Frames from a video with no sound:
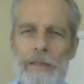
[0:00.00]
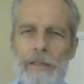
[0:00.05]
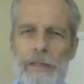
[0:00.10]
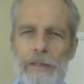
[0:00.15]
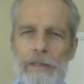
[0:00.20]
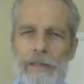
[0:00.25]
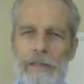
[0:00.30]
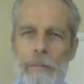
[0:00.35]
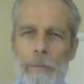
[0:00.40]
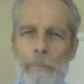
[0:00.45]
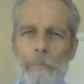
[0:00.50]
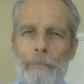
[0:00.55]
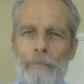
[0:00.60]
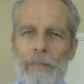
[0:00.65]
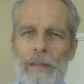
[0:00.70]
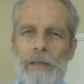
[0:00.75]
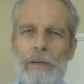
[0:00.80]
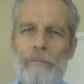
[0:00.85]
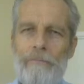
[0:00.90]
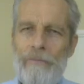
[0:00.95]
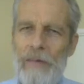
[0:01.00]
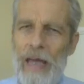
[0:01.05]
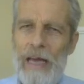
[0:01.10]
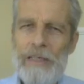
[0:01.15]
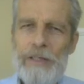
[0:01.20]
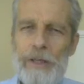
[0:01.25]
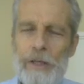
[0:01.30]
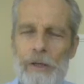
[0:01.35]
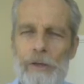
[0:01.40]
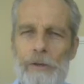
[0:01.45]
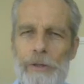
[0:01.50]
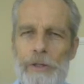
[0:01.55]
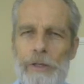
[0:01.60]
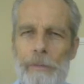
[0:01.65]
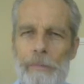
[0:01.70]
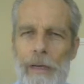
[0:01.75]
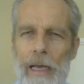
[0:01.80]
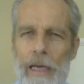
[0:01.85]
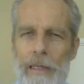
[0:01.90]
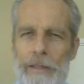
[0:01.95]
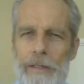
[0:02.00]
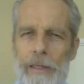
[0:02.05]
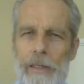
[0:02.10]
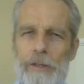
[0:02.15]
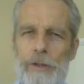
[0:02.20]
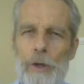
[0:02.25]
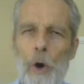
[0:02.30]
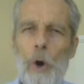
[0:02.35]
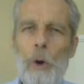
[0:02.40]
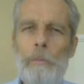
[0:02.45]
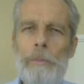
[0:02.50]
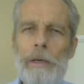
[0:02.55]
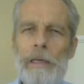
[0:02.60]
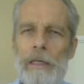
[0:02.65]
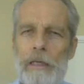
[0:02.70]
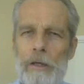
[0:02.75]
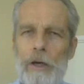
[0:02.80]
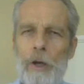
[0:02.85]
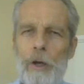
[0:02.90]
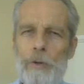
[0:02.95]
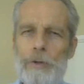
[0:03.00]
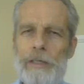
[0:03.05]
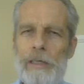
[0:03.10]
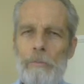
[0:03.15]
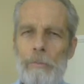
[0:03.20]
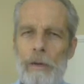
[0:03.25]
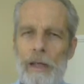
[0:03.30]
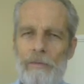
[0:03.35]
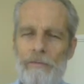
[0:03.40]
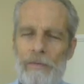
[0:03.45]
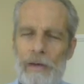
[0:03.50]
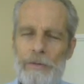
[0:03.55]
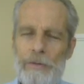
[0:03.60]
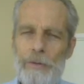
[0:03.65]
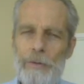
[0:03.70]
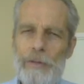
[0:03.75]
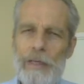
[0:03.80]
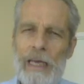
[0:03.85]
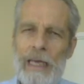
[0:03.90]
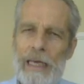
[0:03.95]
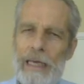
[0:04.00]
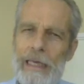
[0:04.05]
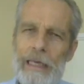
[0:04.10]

This is vascular gymnastics, opening and closing blood vessels.